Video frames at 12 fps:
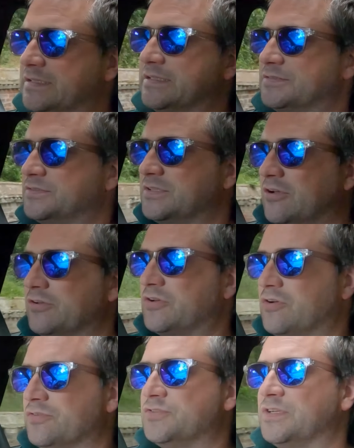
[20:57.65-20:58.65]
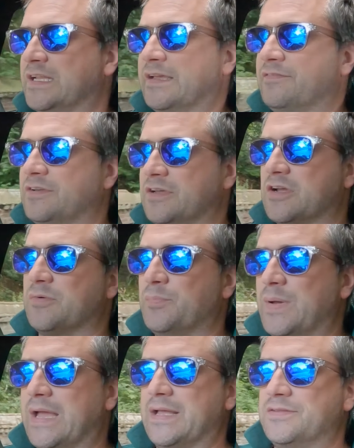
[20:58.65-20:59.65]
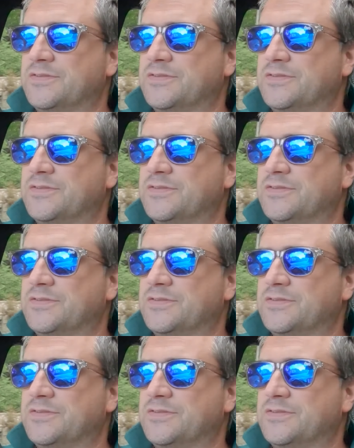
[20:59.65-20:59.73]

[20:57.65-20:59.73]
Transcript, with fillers: is like constantly having it compared